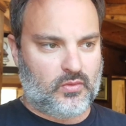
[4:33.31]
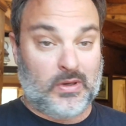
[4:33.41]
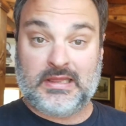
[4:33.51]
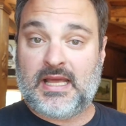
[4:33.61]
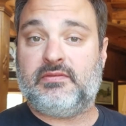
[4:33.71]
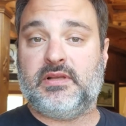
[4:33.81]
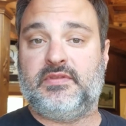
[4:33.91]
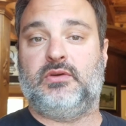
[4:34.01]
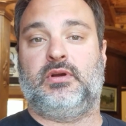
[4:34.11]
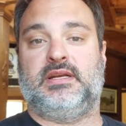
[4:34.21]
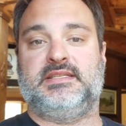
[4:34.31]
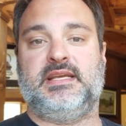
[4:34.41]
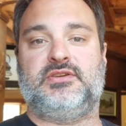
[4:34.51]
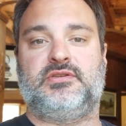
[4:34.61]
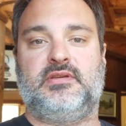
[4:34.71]
What level of the
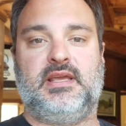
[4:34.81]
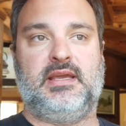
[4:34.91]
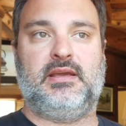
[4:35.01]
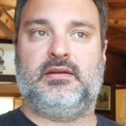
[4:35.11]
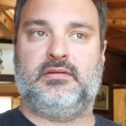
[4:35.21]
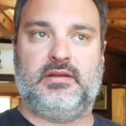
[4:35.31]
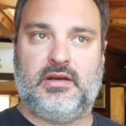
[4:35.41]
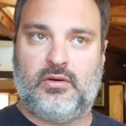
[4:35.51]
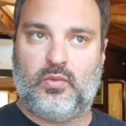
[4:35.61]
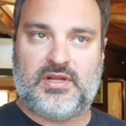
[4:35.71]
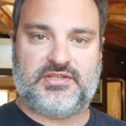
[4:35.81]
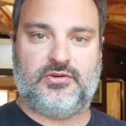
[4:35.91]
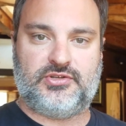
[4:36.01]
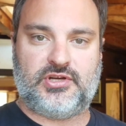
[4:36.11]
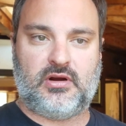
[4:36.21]
organization are they in? What's
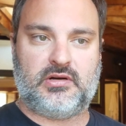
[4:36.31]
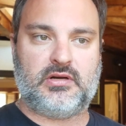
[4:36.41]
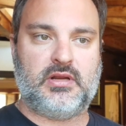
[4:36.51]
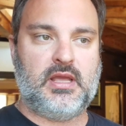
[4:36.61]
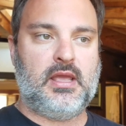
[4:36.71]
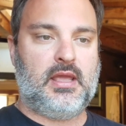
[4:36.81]
your charter?